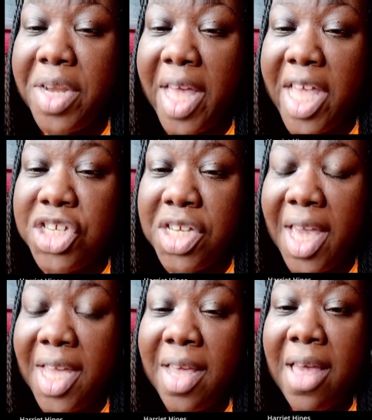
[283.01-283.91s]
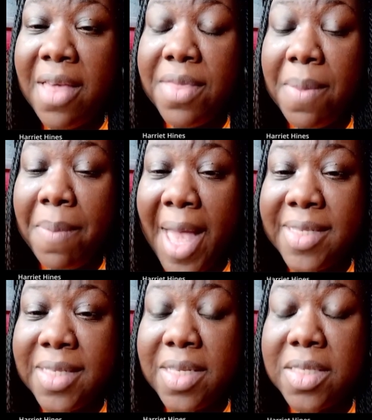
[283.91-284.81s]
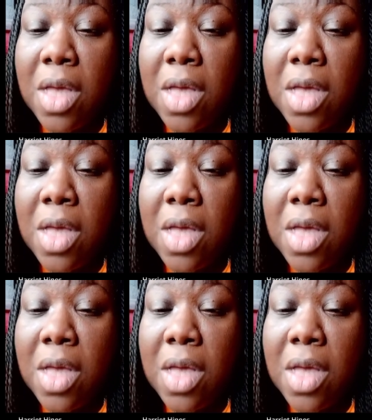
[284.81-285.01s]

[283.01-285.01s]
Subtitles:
educate the masses.